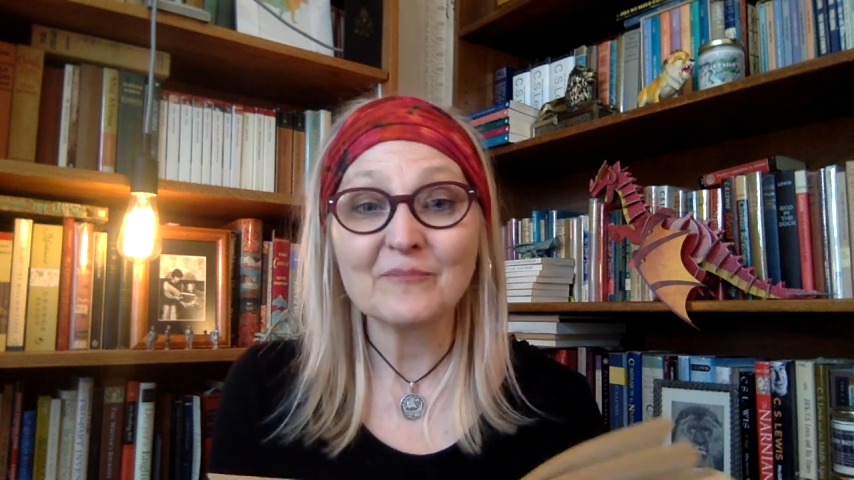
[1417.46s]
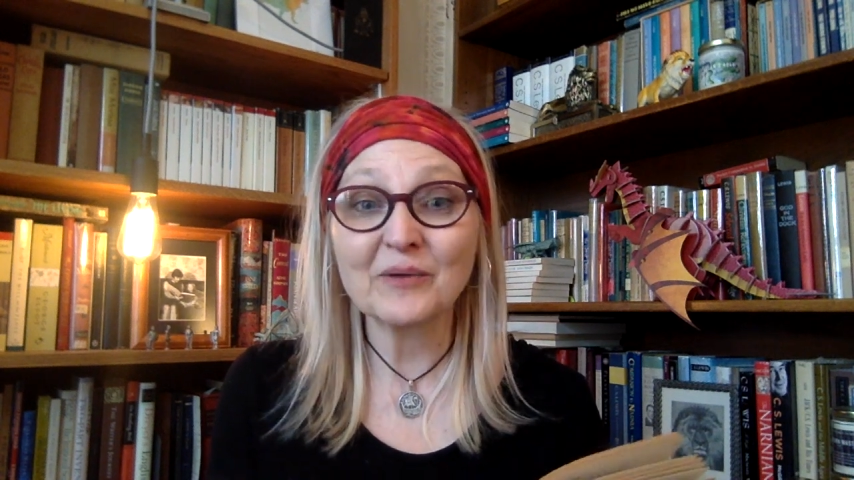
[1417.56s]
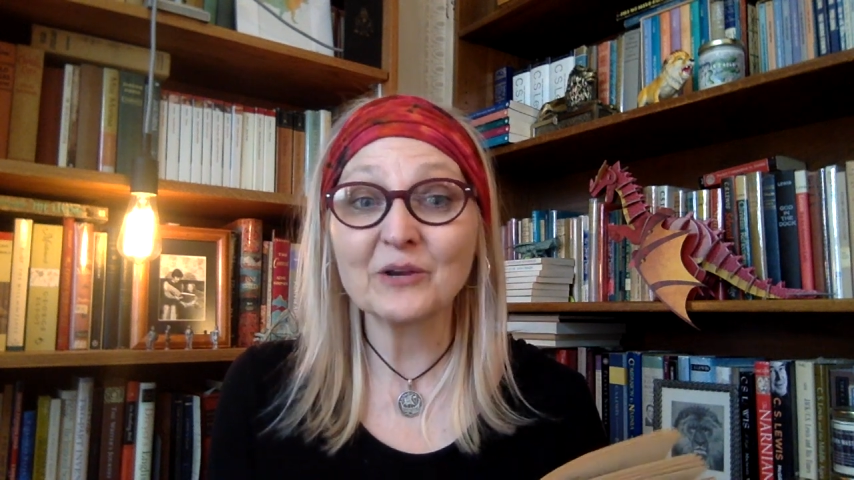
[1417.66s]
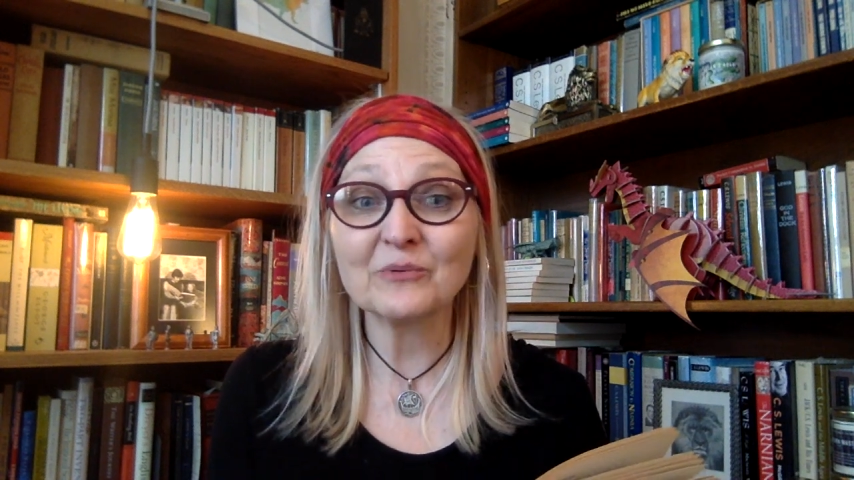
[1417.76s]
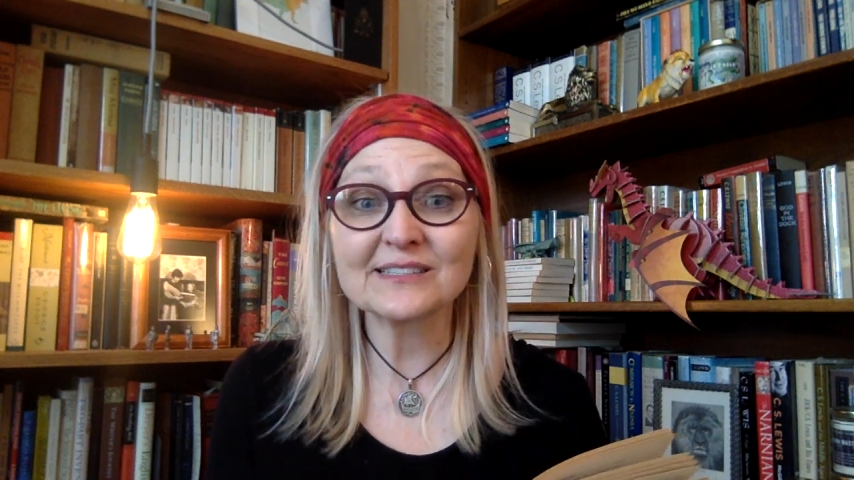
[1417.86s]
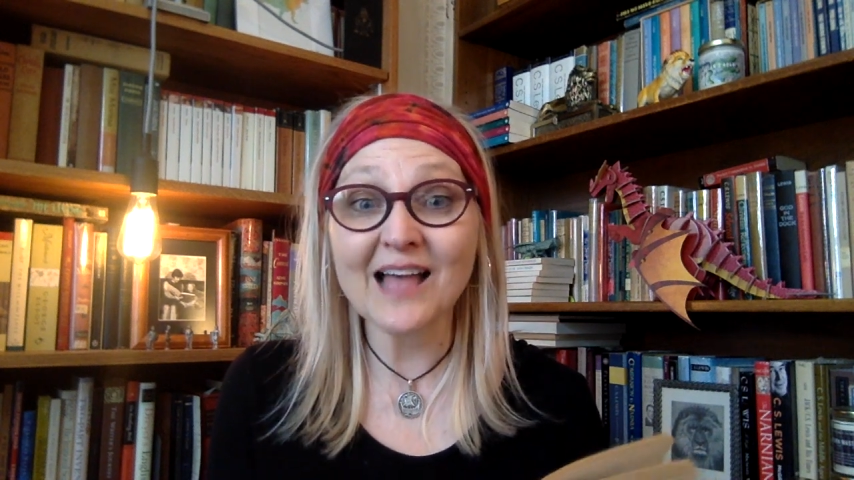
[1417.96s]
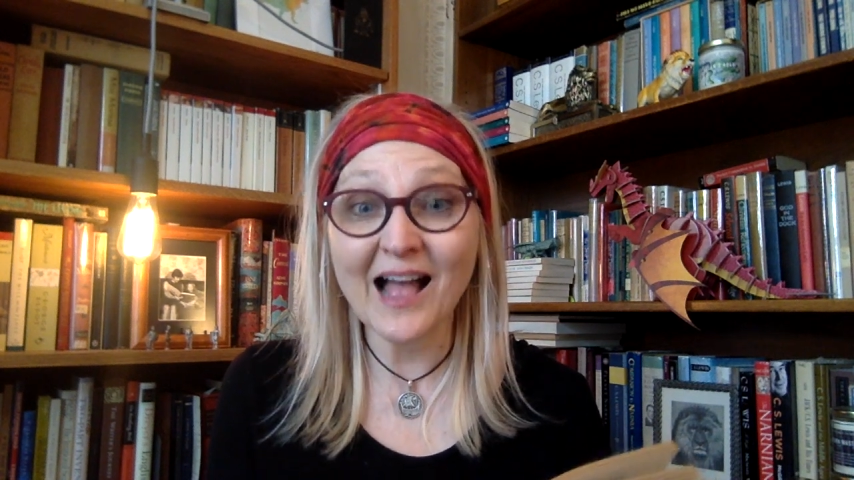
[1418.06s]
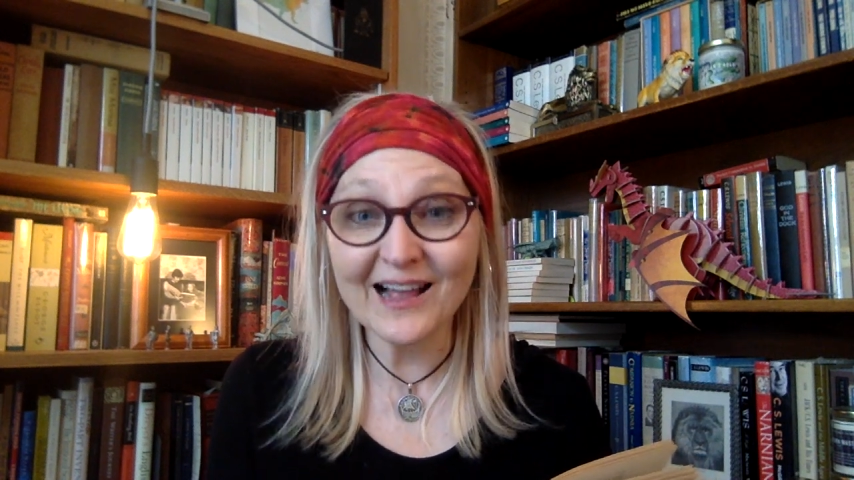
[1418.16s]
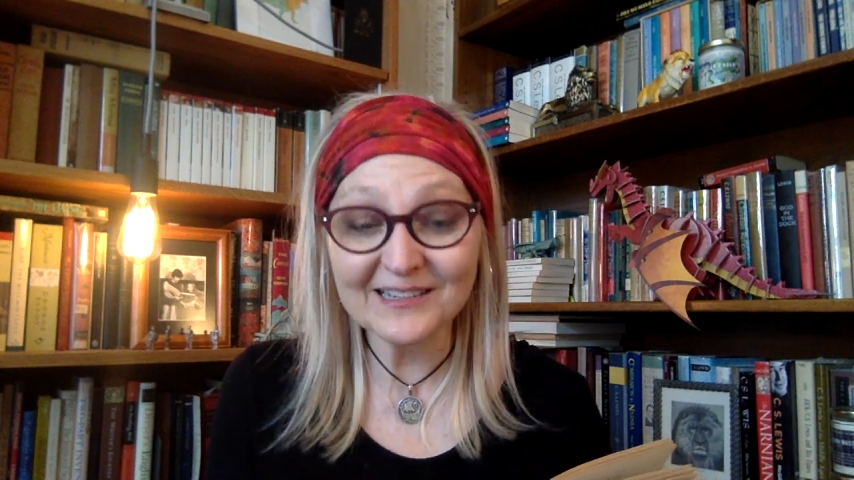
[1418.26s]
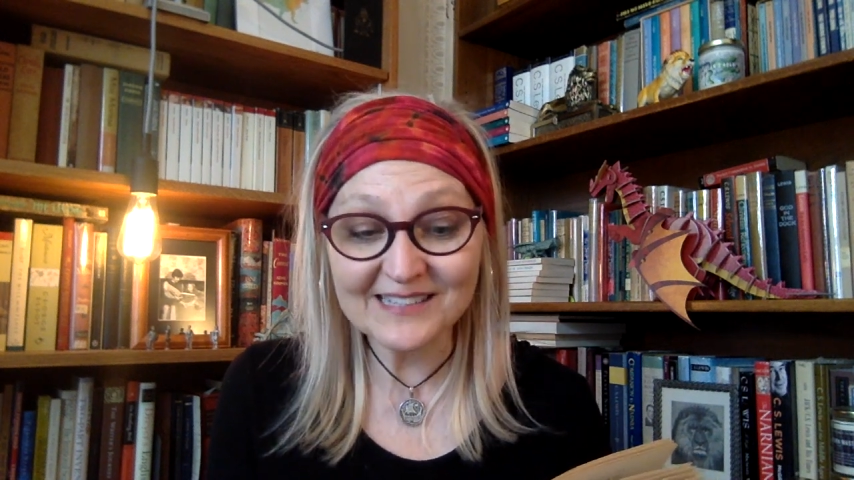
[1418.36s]
but it was
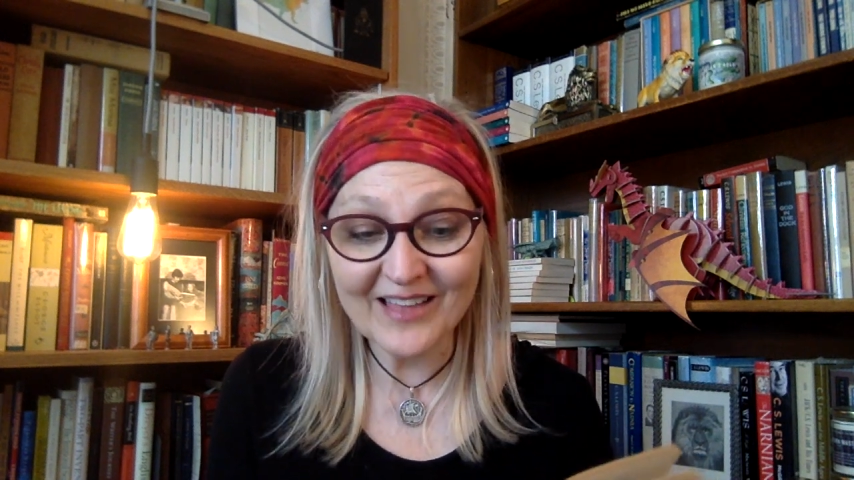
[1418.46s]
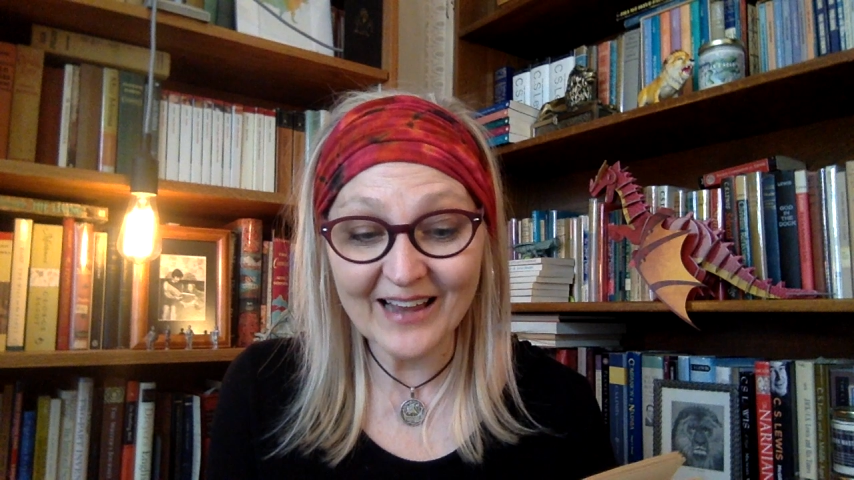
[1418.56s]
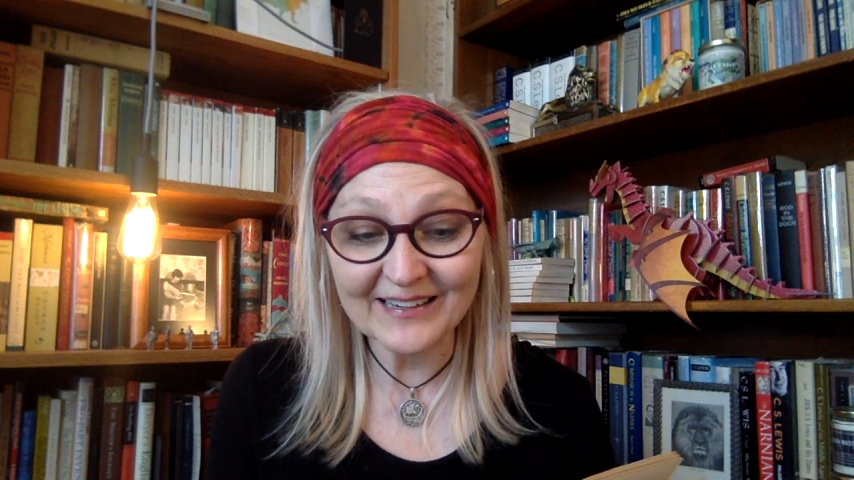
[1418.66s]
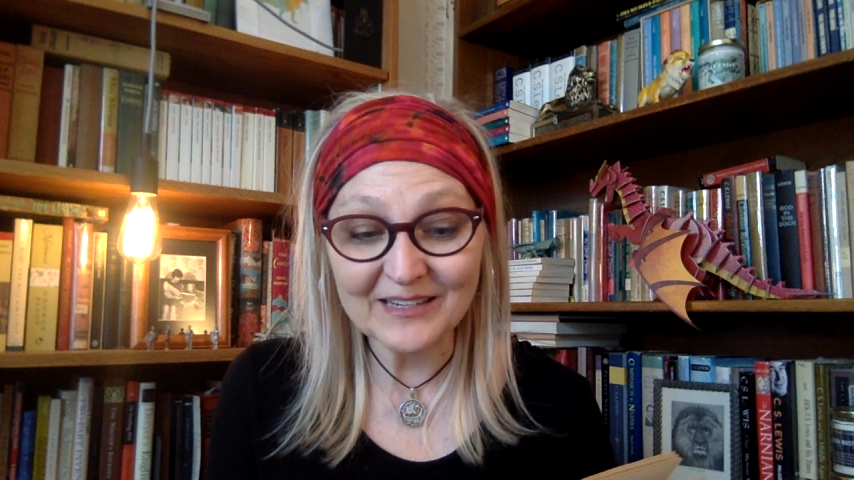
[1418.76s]
Aslan